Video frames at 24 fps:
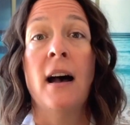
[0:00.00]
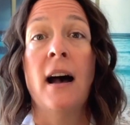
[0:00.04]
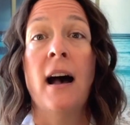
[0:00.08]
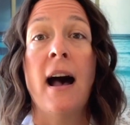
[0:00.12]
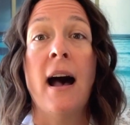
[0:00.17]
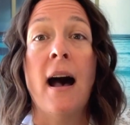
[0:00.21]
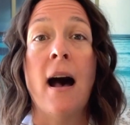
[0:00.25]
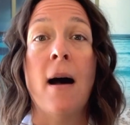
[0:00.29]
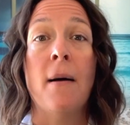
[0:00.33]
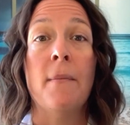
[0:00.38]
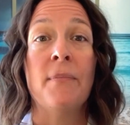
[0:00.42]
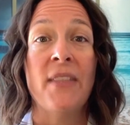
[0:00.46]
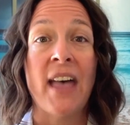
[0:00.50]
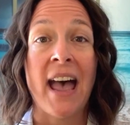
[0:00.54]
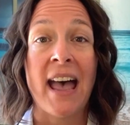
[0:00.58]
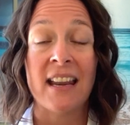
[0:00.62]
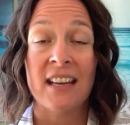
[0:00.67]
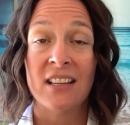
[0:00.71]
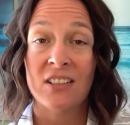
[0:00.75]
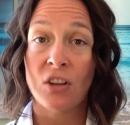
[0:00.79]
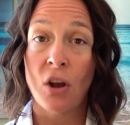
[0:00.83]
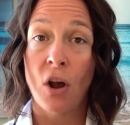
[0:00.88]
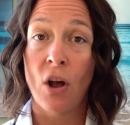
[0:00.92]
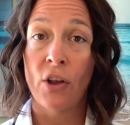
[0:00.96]

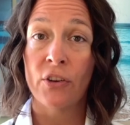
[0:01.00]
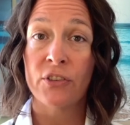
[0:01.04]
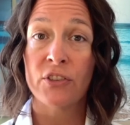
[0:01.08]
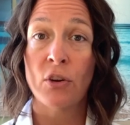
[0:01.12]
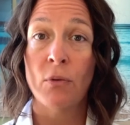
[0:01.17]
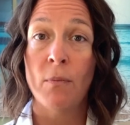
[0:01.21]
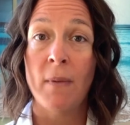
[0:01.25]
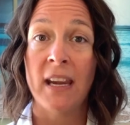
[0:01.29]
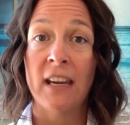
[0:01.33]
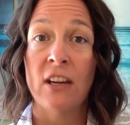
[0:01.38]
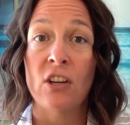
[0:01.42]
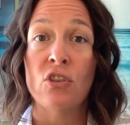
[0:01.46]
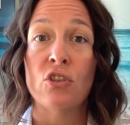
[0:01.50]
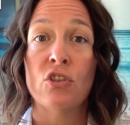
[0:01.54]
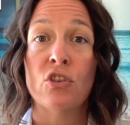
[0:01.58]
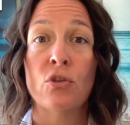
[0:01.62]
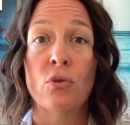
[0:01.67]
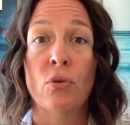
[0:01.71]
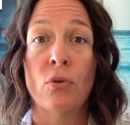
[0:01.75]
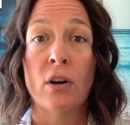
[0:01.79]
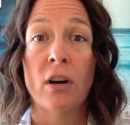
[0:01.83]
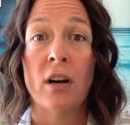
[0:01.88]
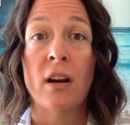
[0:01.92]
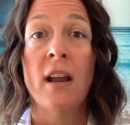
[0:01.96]
That is also making
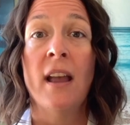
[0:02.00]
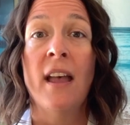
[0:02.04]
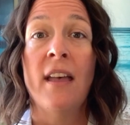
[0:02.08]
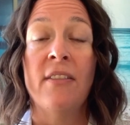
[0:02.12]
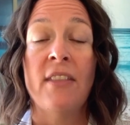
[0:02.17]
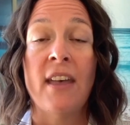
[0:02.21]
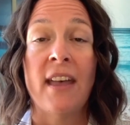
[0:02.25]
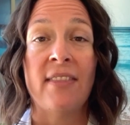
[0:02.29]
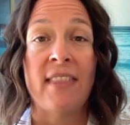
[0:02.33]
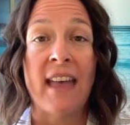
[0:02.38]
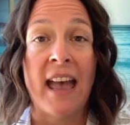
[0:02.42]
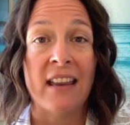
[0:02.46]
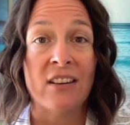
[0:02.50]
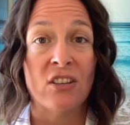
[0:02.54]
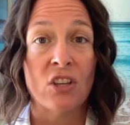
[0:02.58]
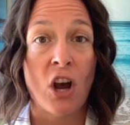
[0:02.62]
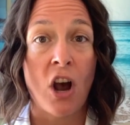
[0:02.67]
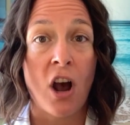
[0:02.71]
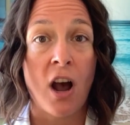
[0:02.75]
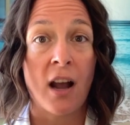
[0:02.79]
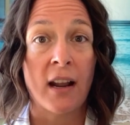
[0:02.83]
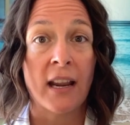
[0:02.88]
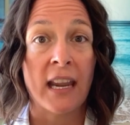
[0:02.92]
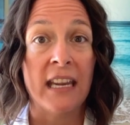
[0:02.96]
sure that that
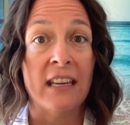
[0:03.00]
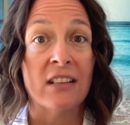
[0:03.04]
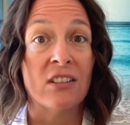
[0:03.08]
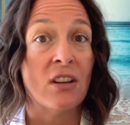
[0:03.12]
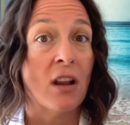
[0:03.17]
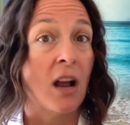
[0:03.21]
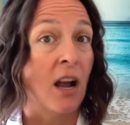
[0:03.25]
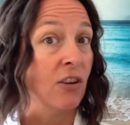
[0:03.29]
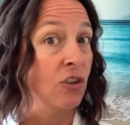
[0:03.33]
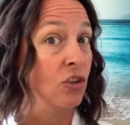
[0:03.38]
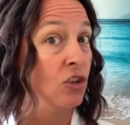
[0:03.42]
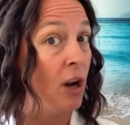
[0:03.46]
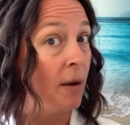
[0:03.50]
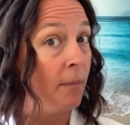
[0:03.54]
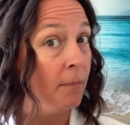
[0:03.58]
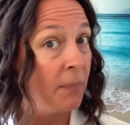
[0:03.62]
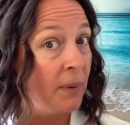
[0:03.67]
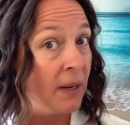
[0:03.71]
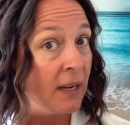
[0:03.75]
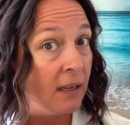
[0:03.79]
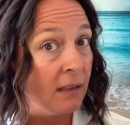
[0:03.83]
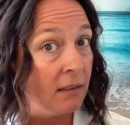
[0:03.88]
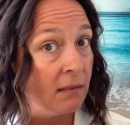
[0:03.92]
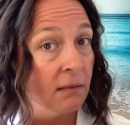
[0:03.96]
dog is not
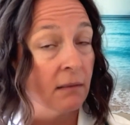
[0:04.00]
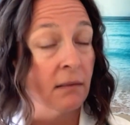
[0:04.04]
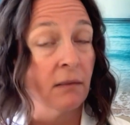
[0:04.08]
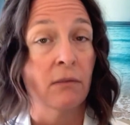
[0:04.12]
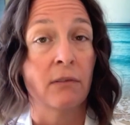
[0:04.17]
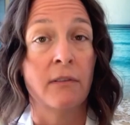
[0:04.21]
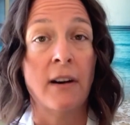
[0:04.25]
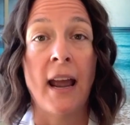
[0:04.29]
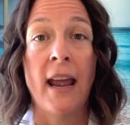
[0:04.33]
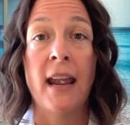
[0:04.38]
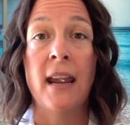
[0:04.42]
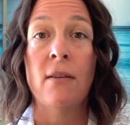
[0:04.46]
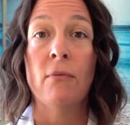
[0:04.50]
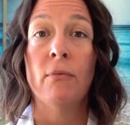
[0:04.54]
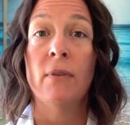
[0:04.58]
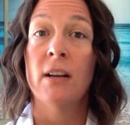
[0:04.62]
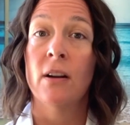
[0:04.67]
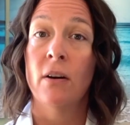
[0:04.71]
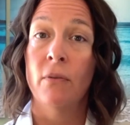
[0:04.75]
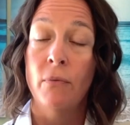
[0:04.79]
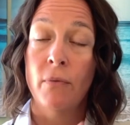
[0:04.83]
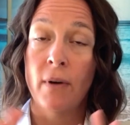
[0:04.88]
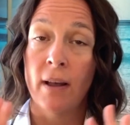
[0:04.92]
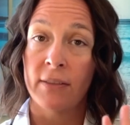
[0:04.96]
jumping, right? We
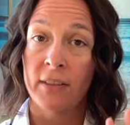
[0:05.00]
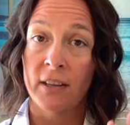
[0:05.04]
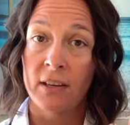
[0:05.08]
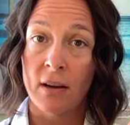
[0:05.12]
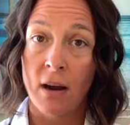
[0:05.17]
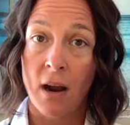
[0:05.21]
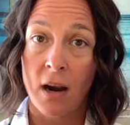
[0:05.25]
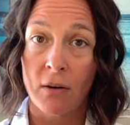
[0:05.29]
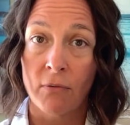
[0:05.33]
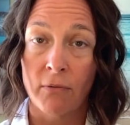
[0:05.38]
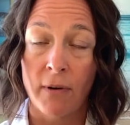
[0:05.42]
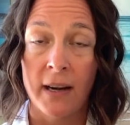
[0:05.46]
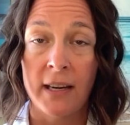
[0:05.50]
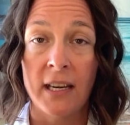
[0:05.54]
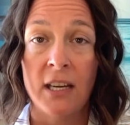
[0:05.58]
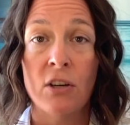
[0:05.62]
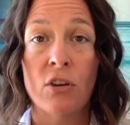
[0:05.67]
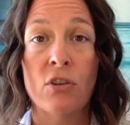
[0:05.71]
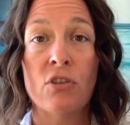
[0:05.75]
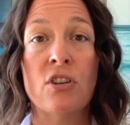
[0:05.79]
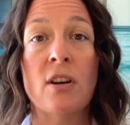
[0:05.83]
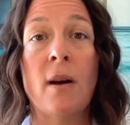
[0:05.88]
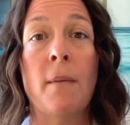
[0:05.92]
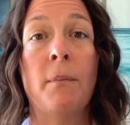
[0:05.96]
don't want the dog
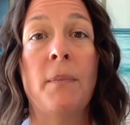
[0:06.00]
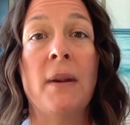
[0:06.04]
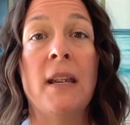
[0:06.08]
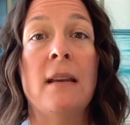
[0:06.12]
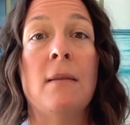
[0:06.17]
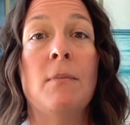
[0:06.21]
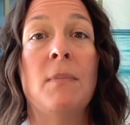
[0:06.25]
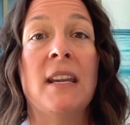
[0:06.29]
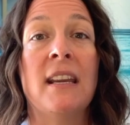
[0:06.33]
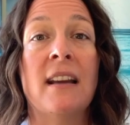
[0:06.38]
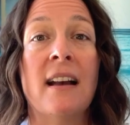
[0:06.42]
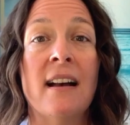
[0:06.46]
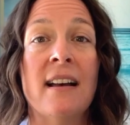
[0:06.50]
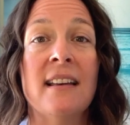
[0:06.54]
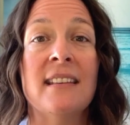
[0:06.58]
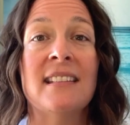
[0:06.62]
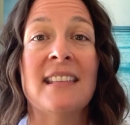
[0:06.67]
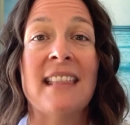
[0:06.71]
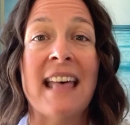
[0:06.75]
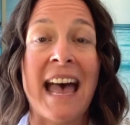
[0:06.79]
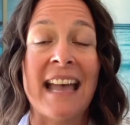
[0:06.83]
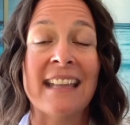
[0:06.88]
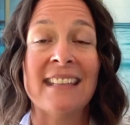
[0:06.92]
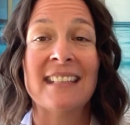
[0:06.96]
running or jumping
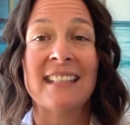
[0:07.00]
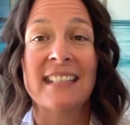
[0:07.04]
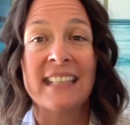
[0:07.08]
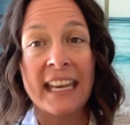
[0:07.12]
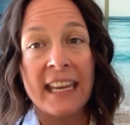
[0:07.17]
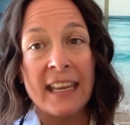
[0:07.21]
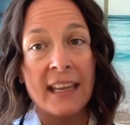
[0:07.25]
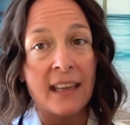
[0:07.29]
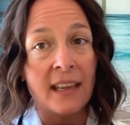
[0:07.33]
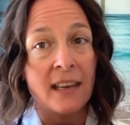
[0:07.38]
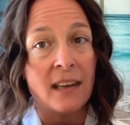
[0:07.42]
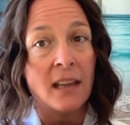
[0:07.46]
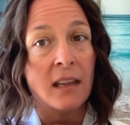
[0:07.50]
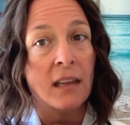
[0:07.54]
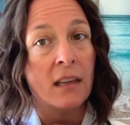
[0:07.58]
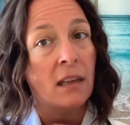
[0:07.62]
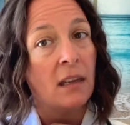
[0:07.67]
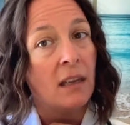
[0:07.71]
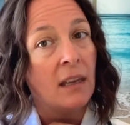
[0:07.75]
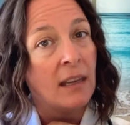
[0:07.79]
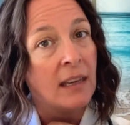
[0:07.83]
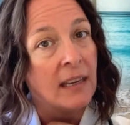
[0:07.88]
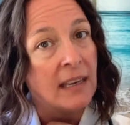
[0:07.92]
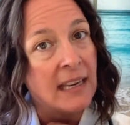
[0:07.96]
because that skin
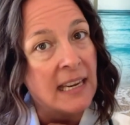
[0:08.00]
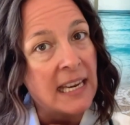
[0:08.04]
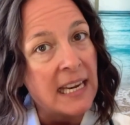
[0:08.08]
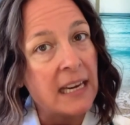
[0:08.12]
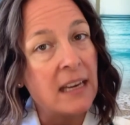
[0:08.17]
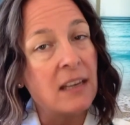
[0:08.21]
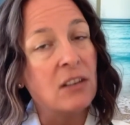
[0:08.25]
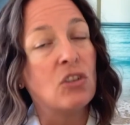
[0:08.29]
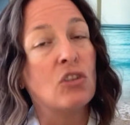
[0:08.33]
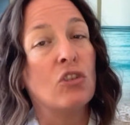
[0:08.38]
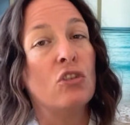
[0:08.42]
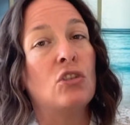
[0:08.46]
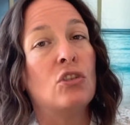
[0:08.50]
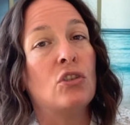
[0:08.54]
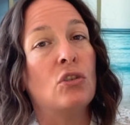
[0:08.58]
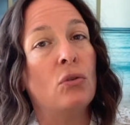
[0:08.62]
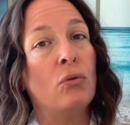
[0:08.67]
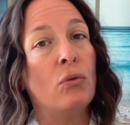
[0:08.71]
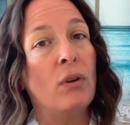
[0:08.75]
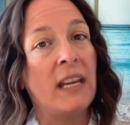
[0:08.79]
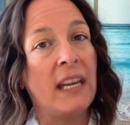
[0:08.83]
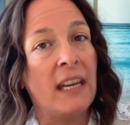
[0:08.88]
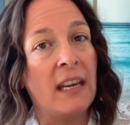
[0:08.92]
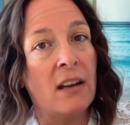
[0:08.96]
needs
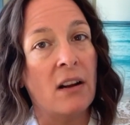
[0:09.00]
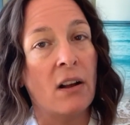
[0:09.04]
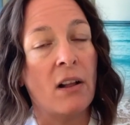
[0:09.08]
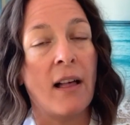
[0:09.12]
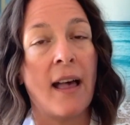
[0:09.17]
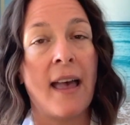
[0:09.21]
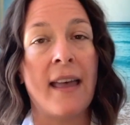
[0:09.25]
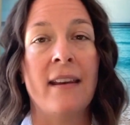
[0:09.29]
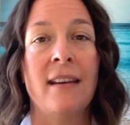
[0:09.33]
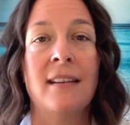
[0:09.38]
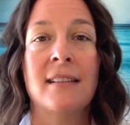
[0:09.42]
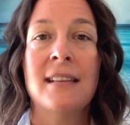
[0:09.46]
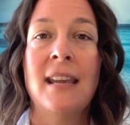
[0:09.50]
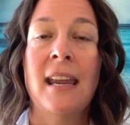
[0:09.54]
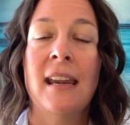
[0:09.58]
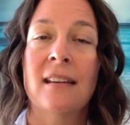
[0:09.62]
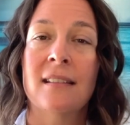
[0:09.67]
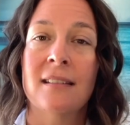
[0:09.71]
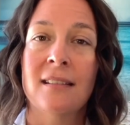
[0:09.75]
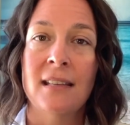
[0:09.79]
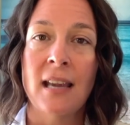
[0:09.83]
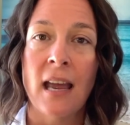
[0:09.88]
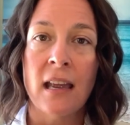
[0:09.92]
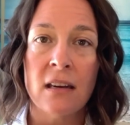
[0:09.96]
to heal, and it
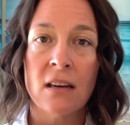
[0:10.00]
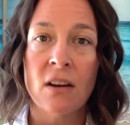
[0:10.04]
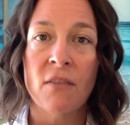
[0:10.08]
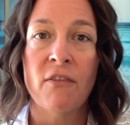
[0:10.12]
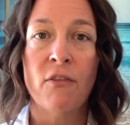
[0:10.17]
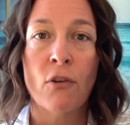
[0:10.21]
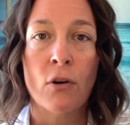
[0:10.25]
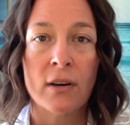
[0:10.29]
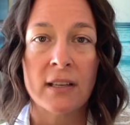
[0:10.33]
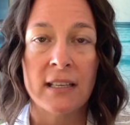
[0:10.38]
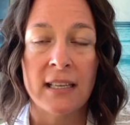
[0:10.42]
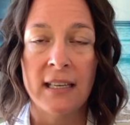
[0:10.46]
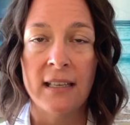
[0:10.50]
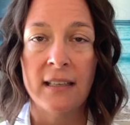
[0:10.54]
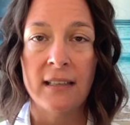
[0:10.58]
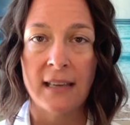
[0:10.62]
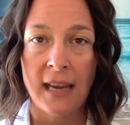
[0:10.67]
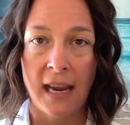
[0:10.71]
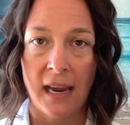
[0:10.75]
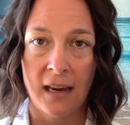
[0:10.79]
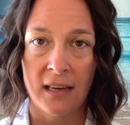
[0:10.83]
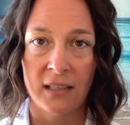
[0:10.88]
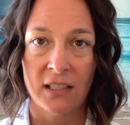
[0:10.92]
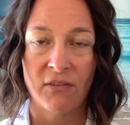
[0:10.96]
takes 10 to 14
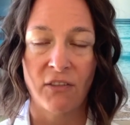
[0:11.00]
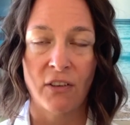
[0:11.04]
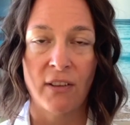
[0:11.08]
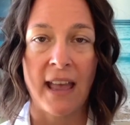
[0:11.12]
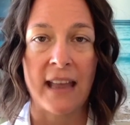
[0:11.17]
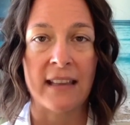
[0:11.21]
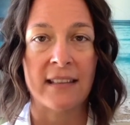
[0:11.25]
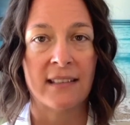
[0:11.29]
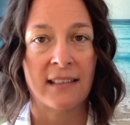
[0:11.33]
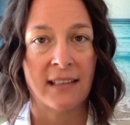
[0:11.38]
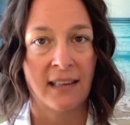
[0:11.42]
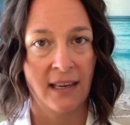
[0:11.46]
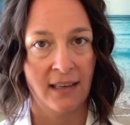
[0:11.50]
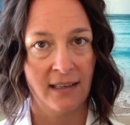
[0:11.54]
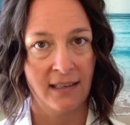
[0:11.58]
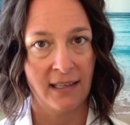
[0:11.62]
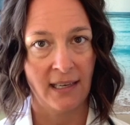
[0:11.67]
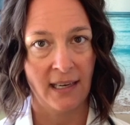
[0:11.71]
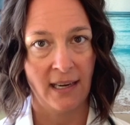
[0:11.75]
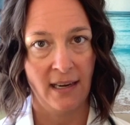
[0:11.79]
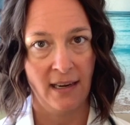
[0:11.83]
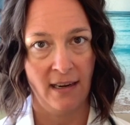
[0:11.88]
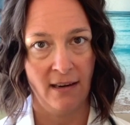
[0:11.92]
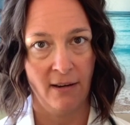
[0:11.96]
days for that skin
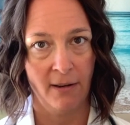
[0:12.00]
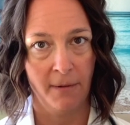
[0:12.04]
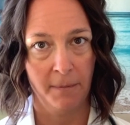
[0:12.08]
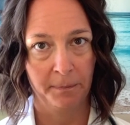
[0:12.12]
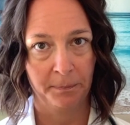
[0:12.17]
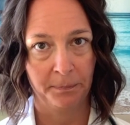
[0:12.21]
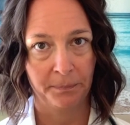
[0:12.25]
to heal.